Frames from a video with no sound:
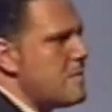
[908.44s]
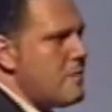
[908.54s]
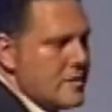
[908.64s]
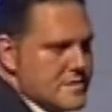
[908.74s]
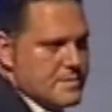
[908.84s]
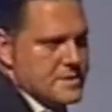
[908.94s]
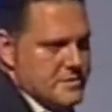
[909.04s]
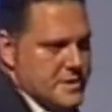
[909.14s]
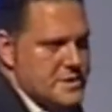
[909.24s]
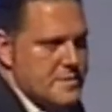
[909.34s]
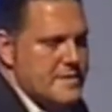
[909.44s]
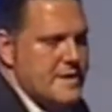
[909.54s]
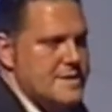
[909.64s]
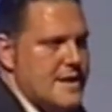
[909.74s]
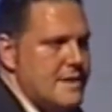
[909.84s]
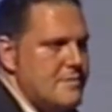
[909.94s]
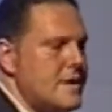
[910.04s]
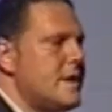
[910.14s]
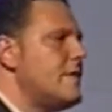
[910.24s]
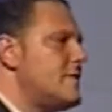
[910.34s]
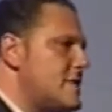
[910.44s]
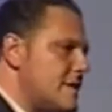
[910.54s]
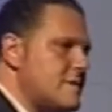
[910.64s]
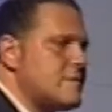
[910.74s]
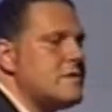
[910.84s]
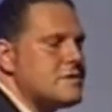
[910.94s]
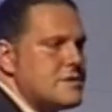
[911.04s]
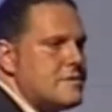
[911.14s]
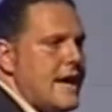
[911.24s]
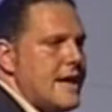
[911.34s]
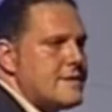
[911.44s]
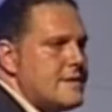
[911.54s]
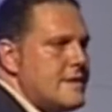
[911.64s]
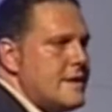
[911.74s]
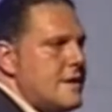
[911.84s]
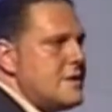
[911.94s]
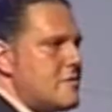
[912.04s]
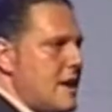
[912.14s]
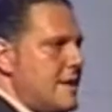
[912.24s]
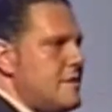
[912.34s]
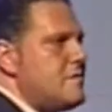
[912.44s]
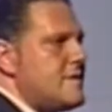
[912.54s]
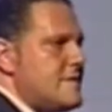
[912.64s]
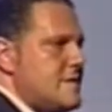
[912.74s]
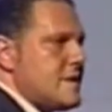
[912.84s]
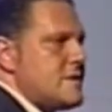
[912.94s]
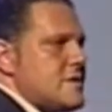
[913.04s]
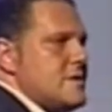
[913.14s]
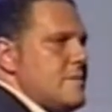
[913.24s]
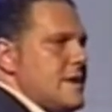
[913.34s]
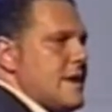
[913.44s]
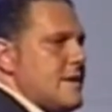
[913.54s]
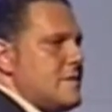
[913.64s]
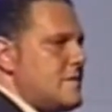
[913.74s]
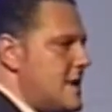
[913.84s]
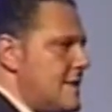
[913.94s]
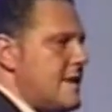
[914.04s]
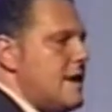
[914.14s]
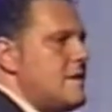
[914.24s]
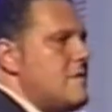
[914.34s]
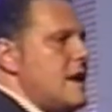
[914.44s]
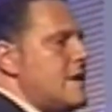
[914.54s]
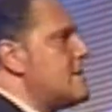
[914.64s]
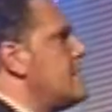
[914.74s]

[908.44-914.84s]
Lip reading: be possible to reach him in that time, you just do not show an ad. You can't do this in traditional media. You just can do that